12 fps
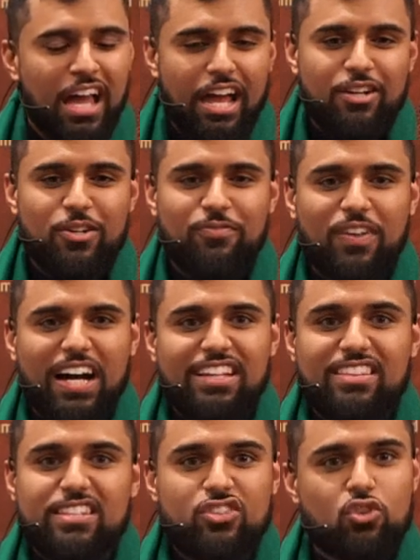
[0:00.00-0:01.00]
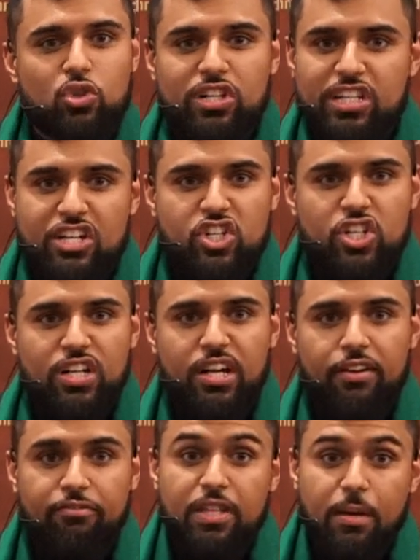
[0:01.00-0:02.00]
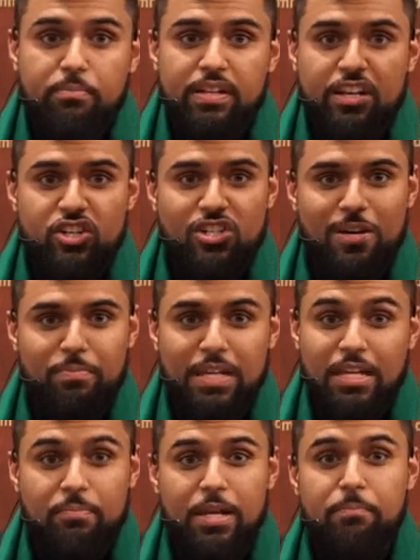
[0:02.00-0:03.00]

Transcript: And you find this tradition of Yabna Shabib.